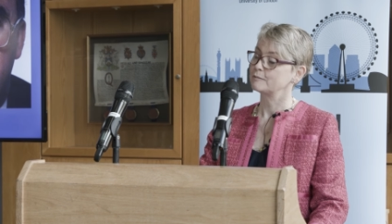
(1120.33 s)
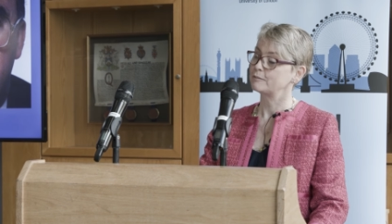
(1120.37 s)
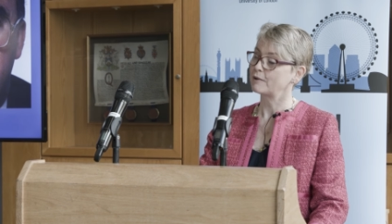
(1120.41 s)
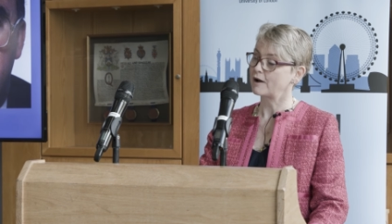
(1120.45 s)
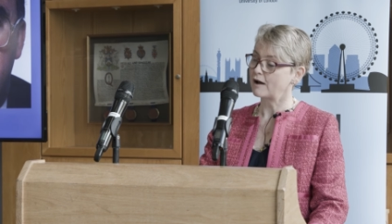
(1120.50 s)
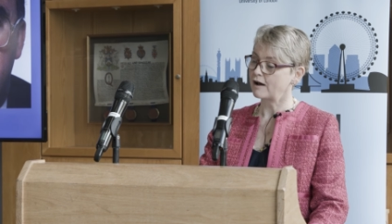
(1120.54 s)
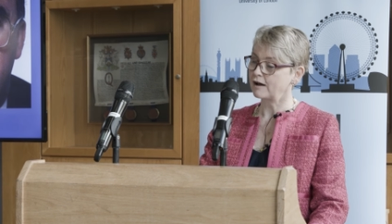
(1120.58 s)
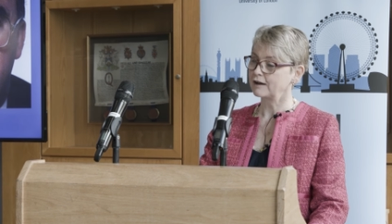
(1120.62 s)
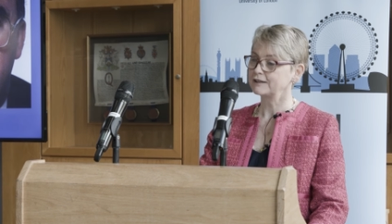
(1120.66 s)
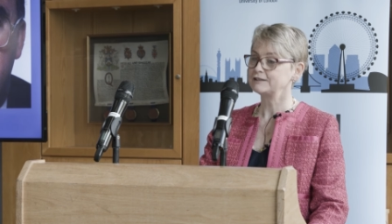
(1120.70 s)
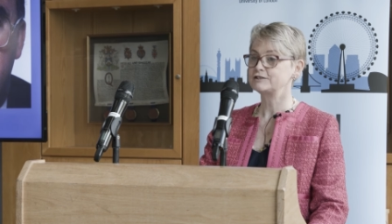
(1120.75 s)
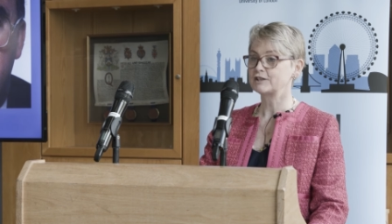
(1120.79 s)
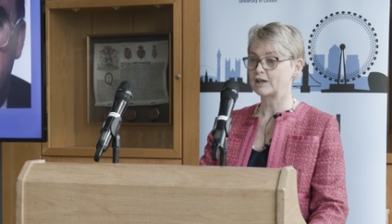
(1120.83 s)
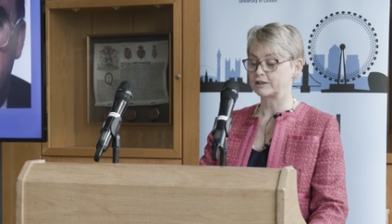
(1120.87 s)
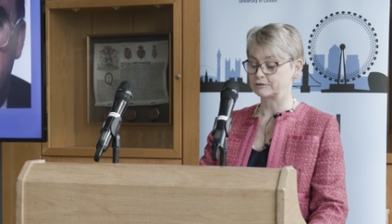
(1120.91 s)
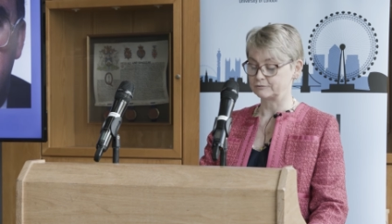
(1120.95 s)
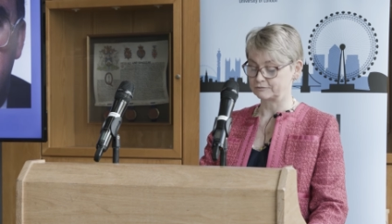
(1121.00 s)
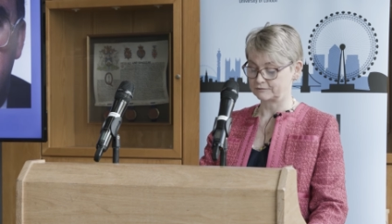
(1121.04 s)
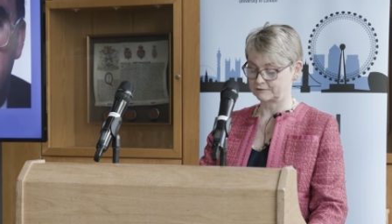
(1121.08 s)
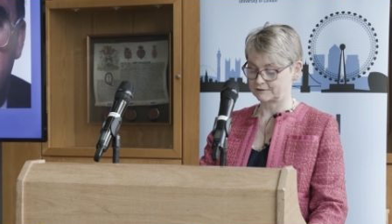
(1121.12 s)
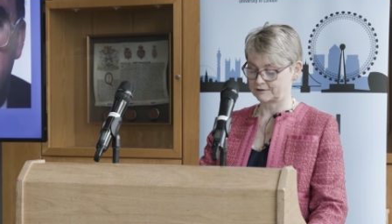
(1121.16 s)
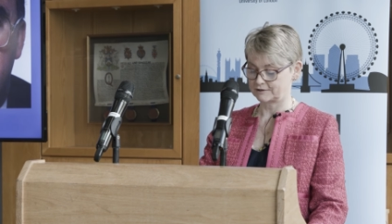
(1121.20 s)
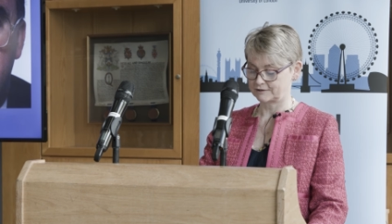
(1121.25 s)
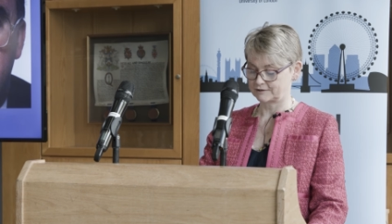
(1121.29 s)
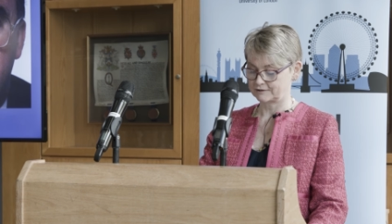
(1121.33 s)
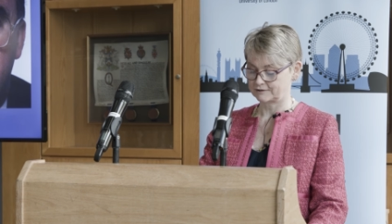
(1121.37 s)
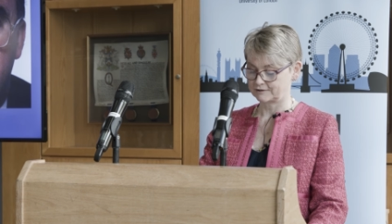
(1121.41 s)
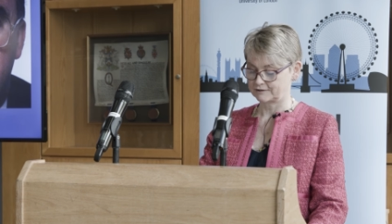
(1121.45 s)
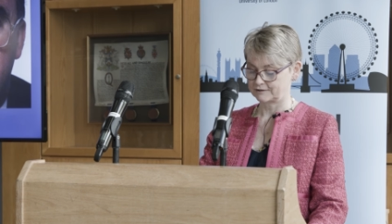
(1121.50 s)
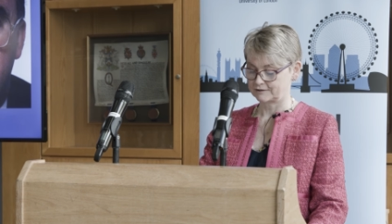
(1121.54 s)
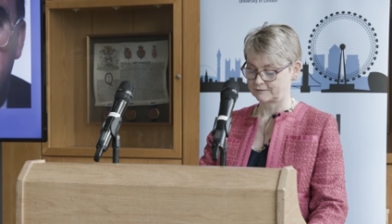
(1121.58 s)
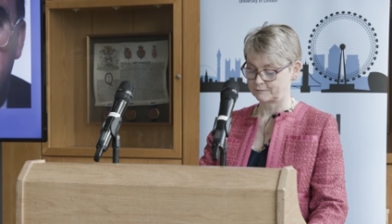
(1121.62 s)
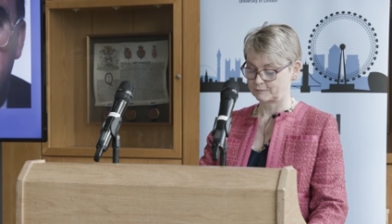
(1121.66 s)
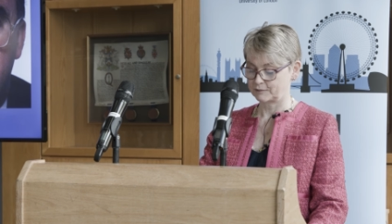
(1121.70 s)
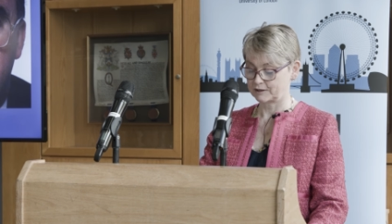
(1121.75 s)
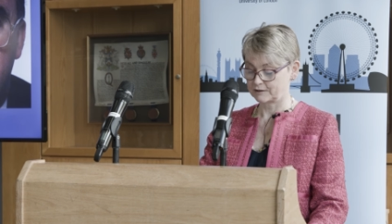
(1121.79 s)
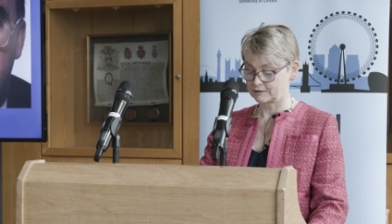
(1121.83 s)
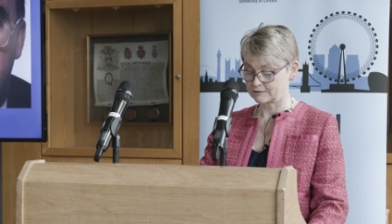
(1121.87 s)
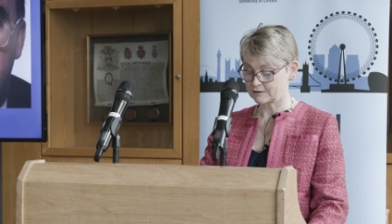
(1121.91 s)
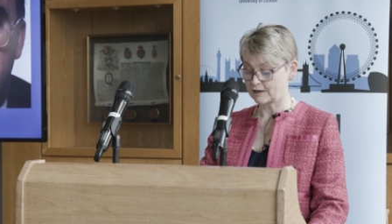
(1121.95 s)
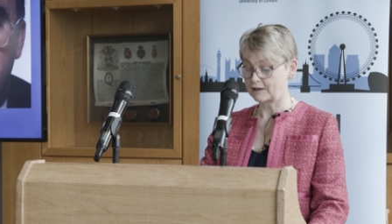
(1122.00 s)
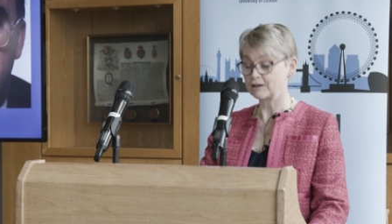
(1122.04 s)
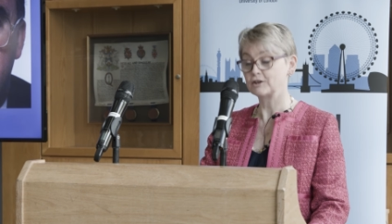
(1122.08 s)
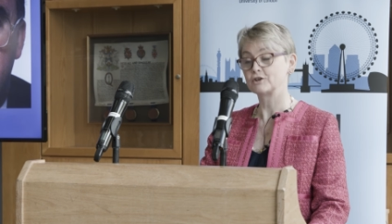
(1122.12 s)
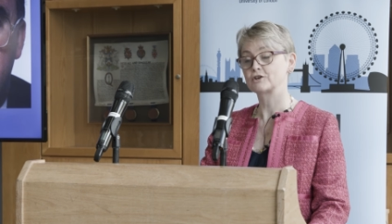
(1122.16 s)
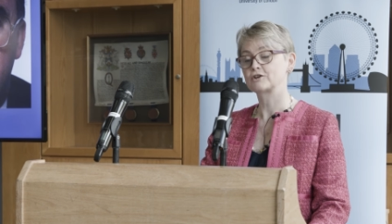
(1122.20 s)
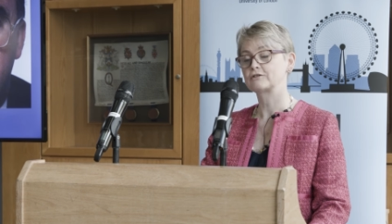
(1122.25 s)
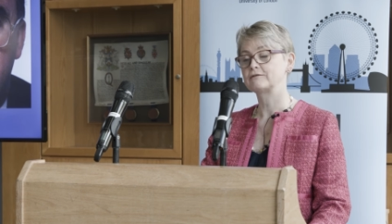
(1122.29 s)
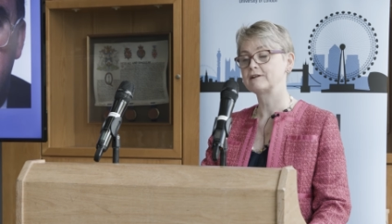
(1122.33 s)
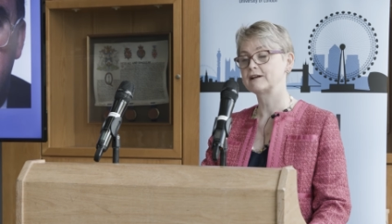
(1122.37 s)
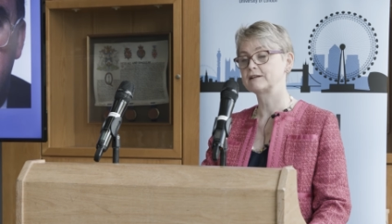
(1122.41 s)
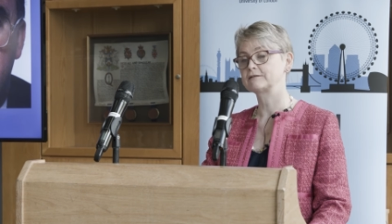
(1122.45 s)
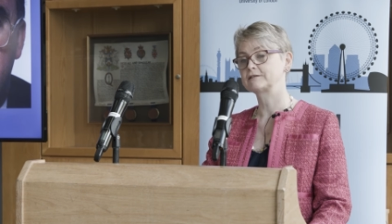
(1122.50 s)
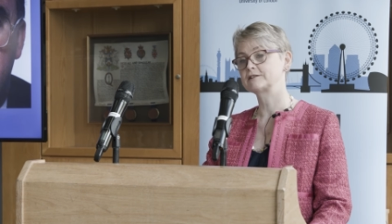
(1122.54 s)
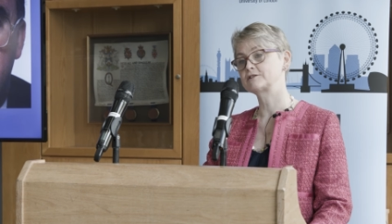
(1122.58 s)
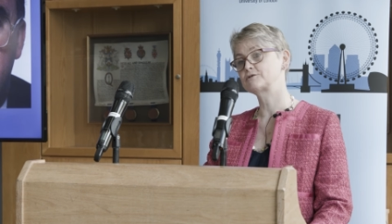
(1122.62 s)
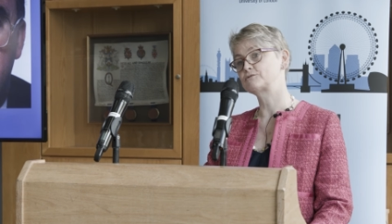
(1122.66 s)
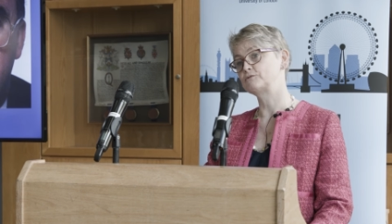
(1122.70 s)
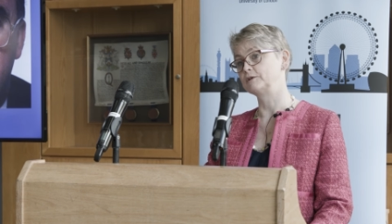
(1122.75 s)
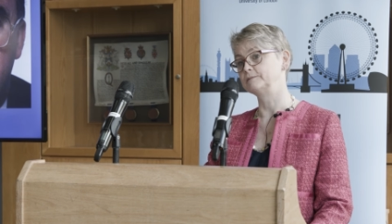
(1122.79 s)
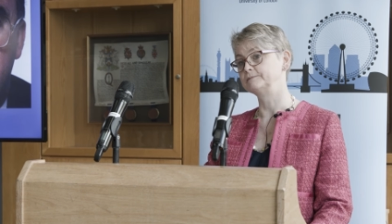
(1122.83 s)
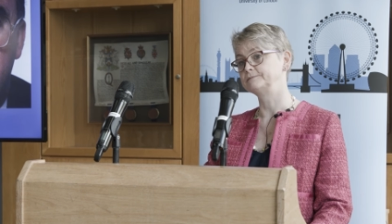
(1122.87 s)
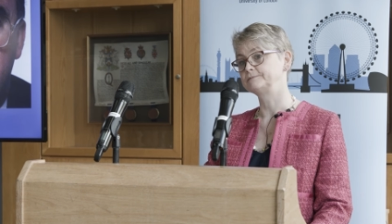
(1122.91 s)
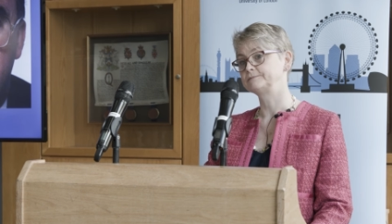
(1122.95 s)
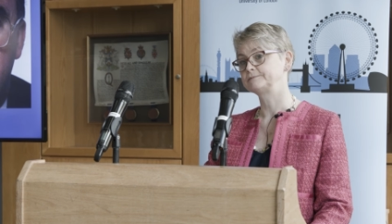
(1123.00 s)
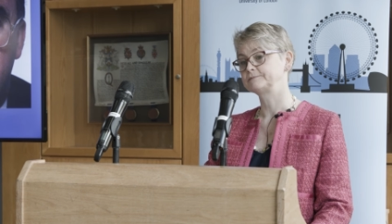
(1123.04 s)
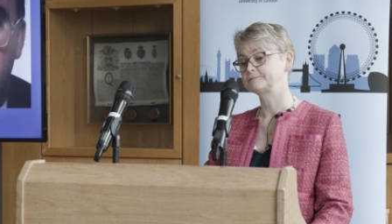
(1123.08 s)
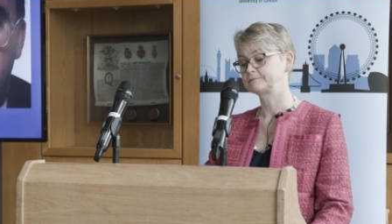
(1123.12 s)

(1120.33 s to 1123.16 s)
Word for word: but I don't, because I look around this room.